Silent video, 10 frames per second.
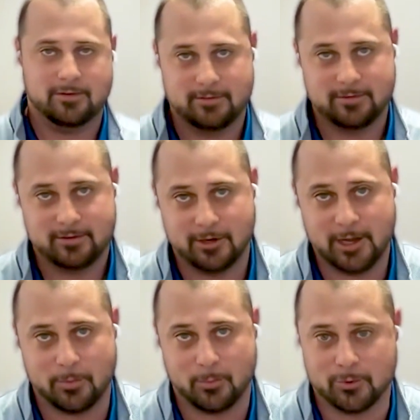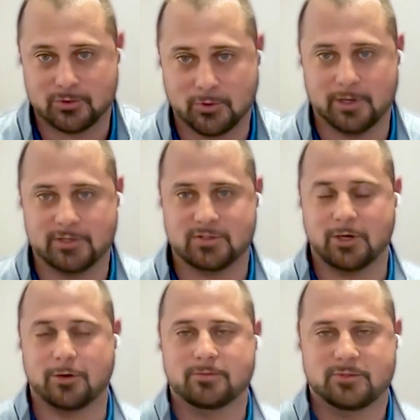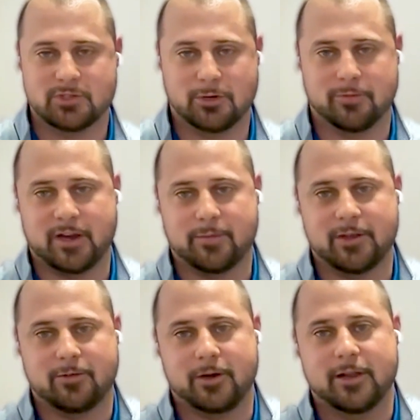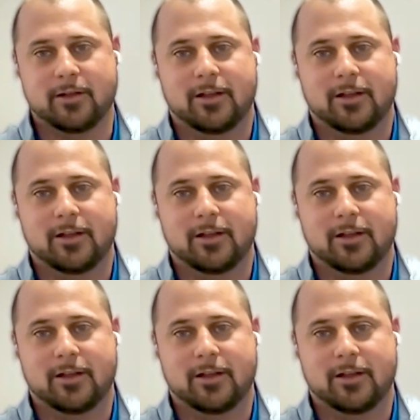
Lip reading: your Net Promoter Score is 0. 0 divided by 3.